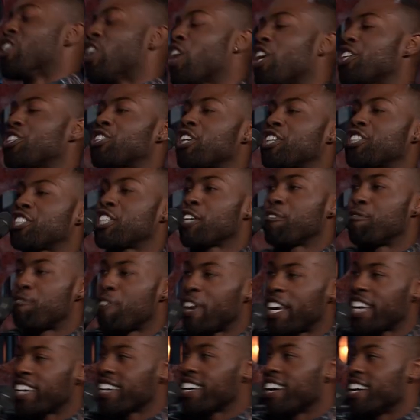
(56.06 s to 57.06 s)
you're such a
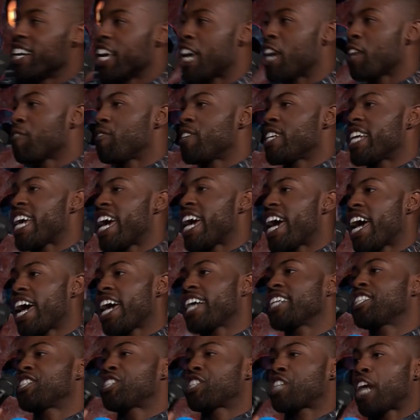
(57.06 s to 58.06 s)
vegan, even your
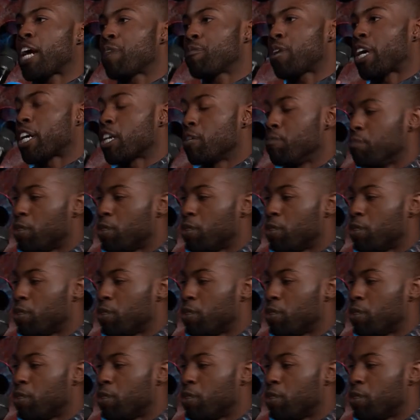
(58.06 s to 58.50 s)
head's shaped like a